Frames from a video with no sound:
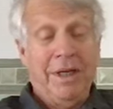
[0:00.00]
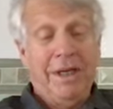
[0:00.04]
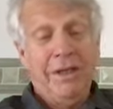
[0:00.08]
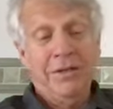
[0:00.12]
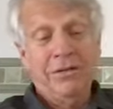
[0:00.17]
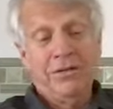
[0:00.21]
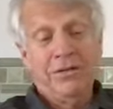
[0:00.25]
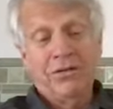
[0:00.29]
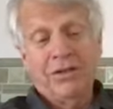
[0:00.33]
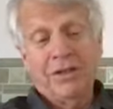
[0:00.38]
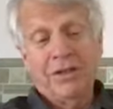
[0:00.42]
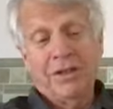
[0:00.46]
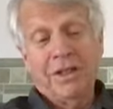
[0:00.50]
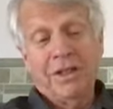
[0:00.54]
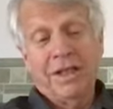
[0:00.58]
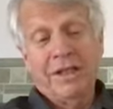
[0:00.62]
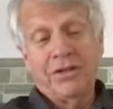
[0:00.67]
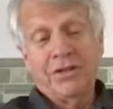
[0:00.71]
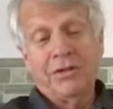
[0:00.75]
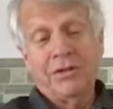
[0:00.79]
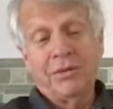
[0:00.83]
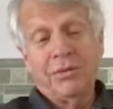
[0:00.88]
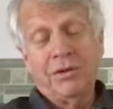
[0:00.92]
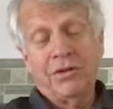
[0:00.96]
I'd still
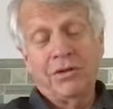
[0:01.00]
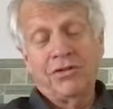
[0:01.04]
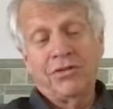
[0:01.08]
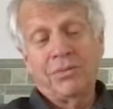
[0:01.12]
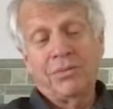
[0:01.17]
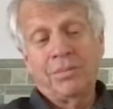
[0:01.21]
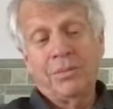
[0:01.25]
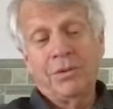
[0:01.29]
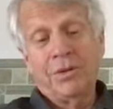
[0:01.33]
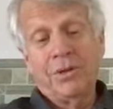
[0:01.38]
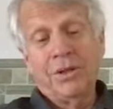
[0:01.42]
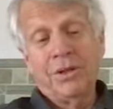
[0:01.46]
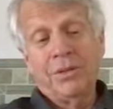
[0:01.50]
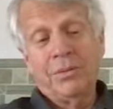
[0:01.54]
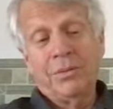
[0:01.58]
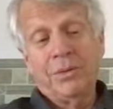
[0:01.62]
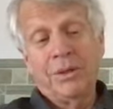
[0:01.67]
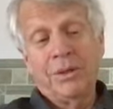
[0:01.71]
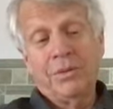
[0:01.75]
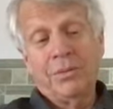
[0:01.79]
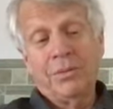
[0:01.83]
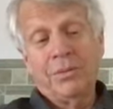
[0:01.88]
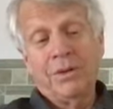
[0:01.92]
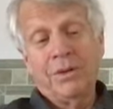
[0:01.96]
like to exploit
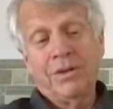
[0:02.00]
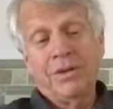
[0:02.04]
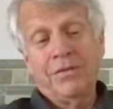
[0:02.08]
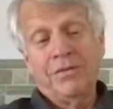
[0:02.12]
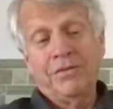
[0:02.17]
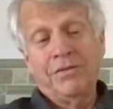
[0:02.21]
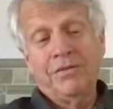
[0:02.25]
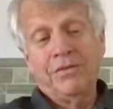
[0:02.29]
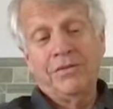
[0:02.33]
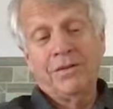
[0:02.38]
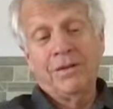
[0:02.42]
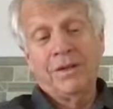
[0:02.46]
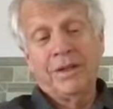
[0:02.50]
what we've